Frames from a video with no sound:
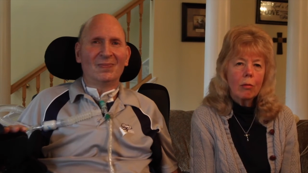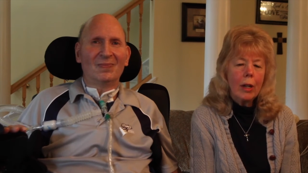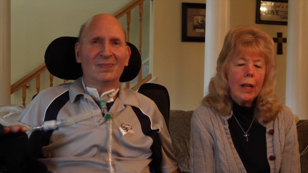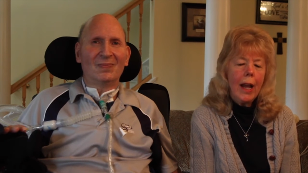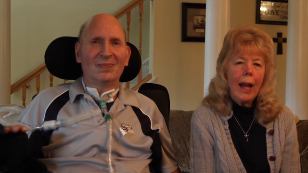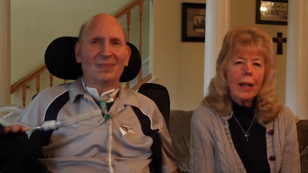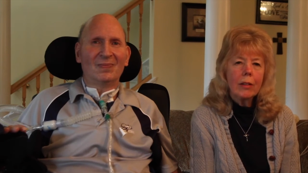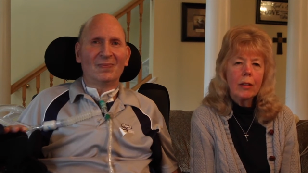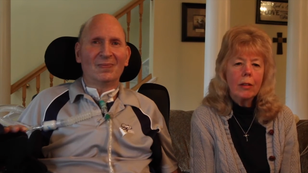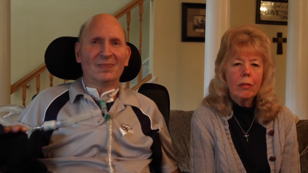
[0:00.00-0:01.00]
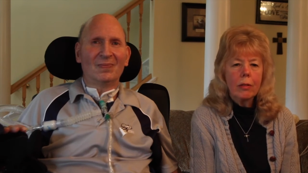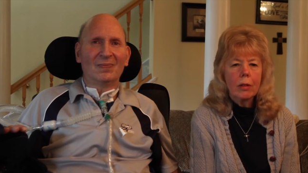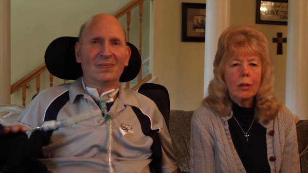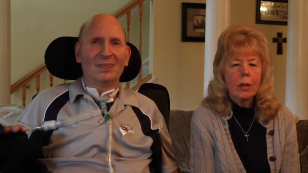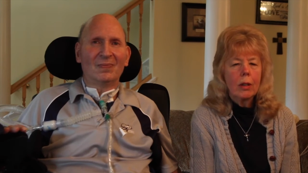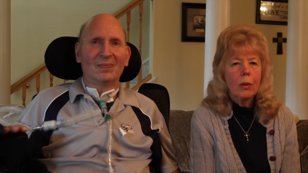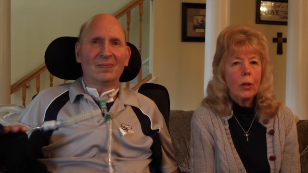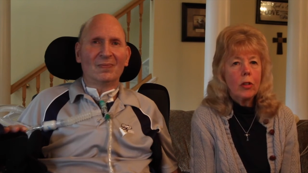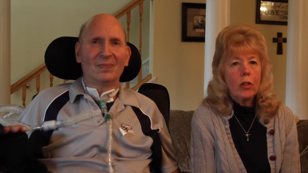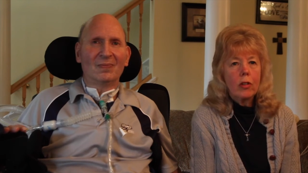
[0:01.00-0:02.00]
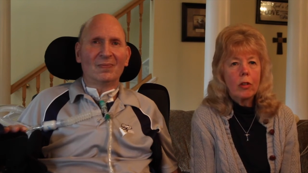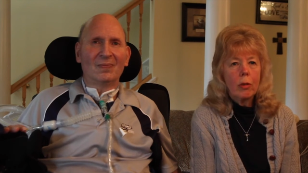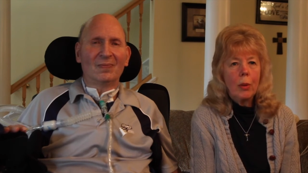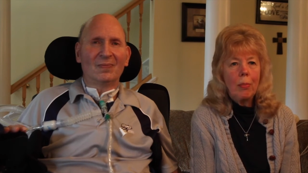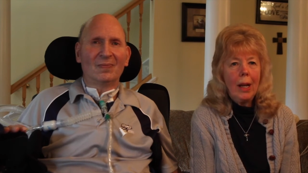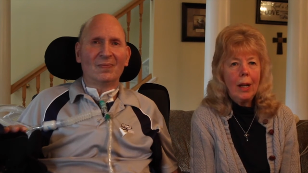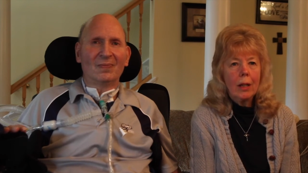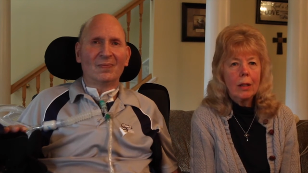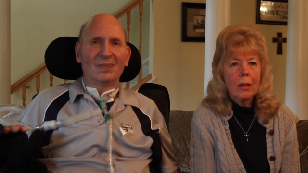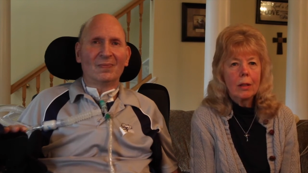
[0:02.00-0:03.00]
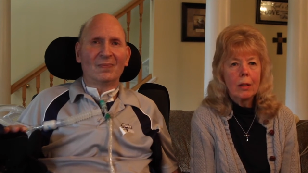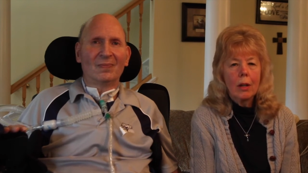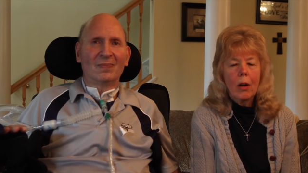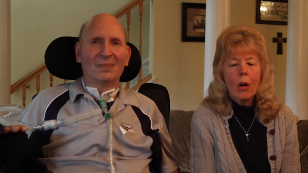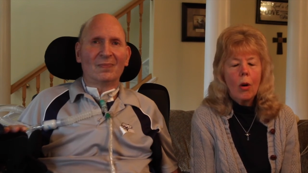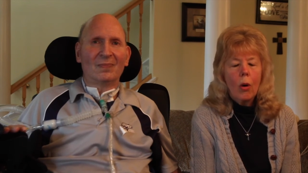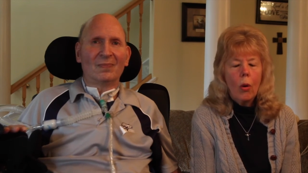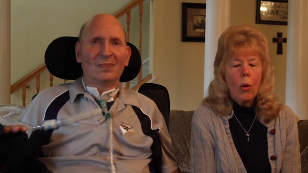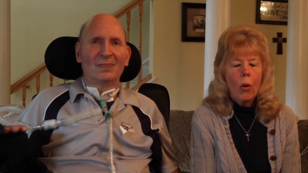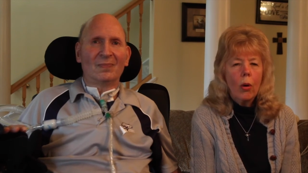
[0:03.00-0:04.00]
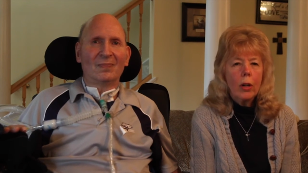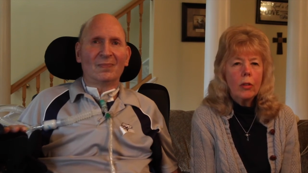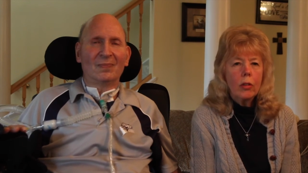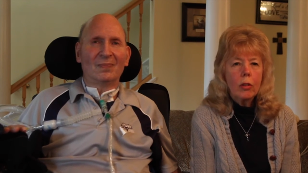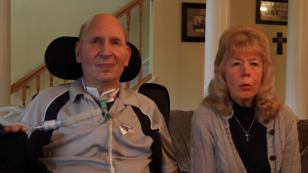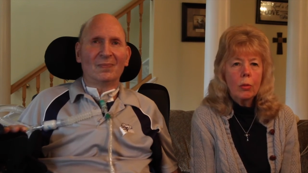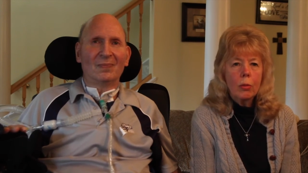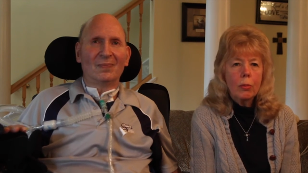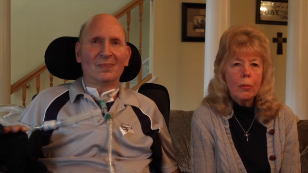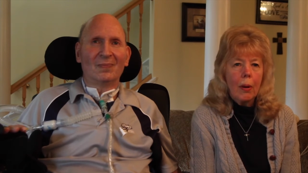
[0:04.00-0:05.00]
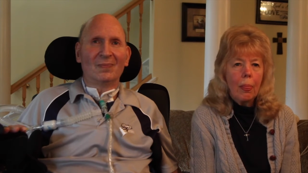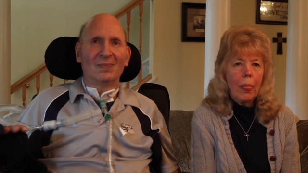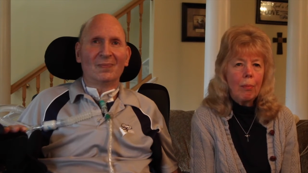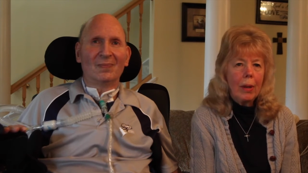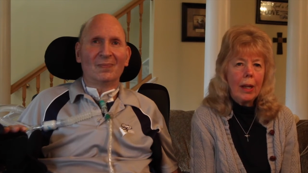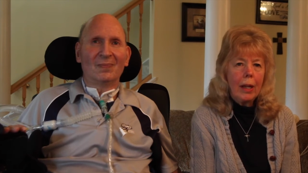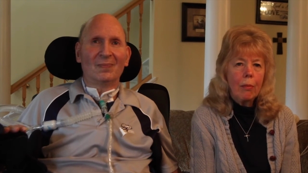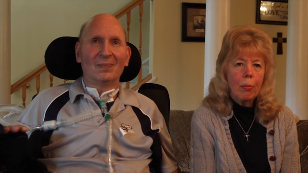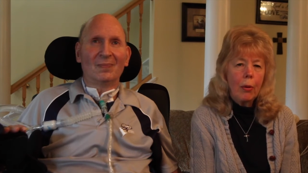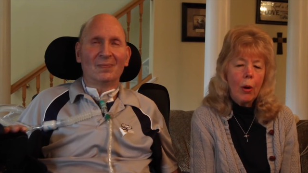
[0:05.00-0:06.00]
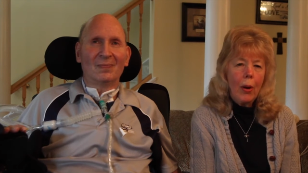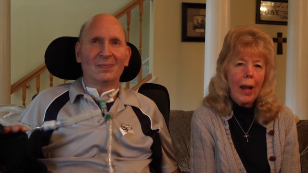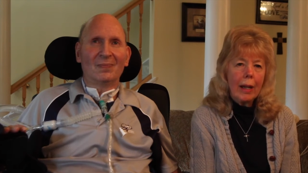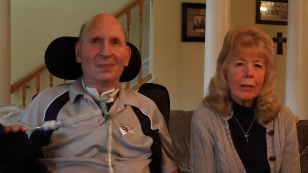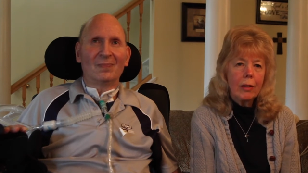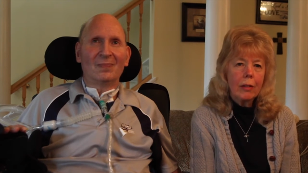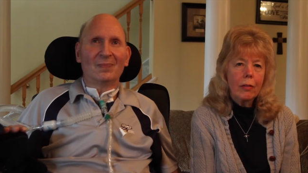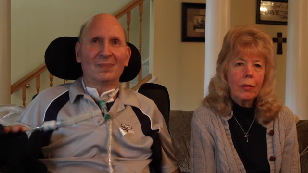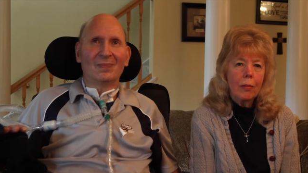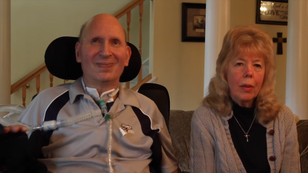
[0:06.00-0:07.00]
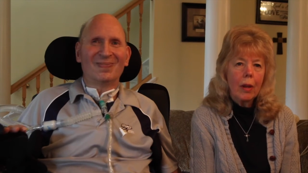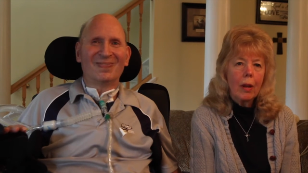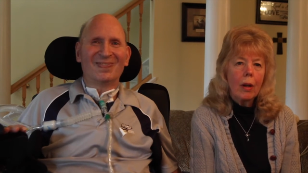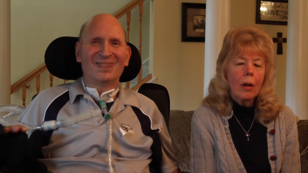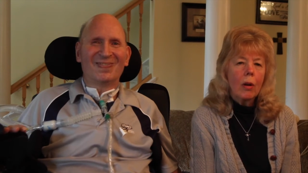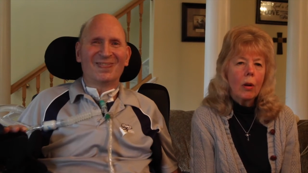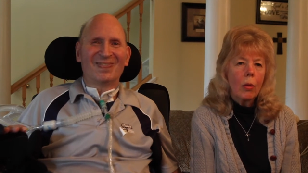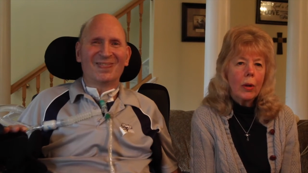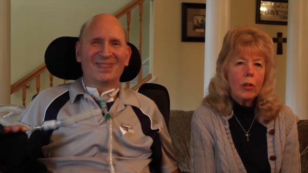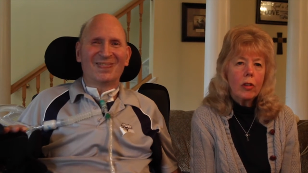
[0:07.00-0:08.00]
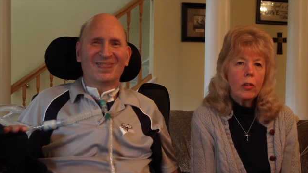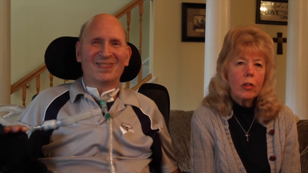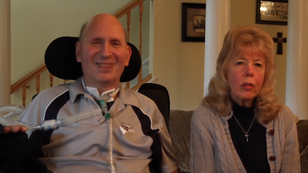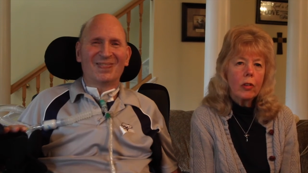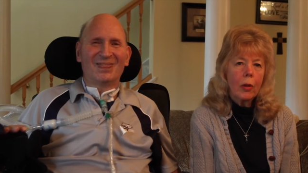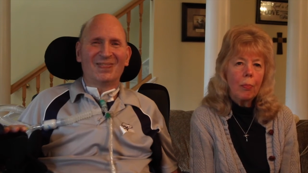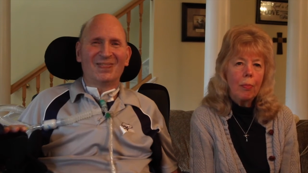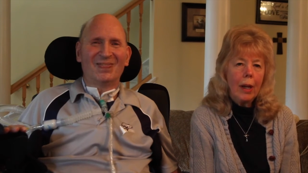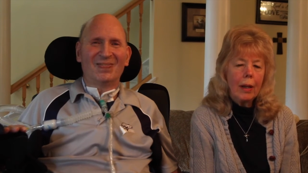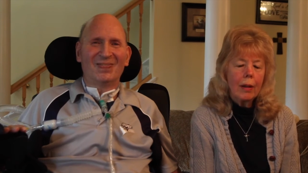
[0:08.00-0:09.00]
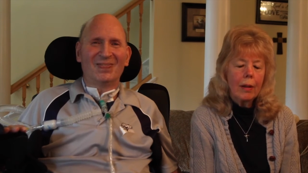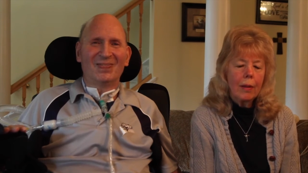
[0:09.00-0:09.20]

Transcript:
Speaker 1: reactive, which is to rebel, or to be proactive, which is to submit.